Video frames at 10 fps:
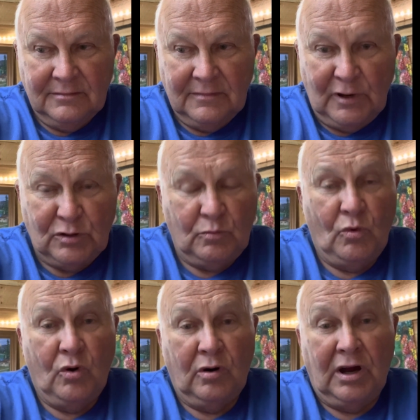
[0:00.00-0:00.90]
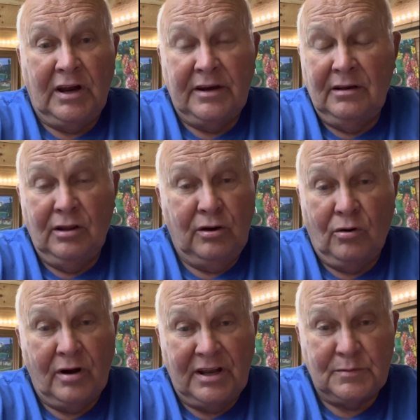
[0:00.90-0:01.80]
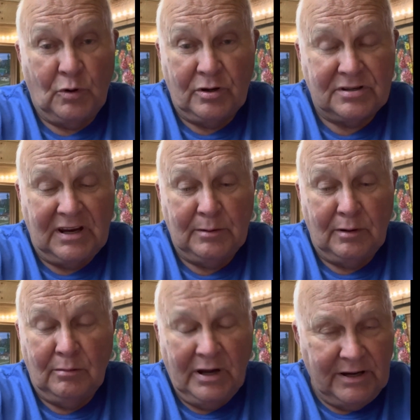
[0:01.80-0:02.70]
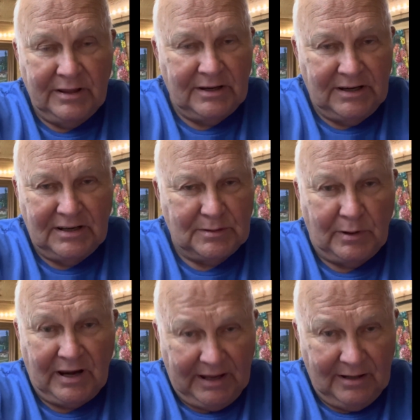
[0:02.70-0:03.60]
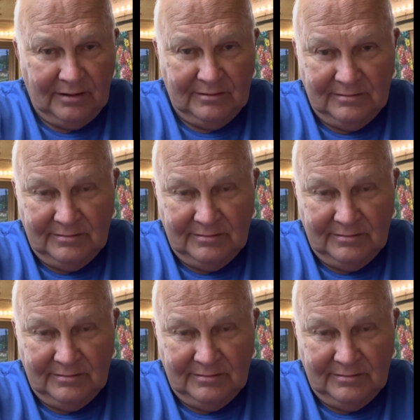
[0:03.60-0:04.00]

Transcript: There's more God the Lord has more to say about money than he does about hell.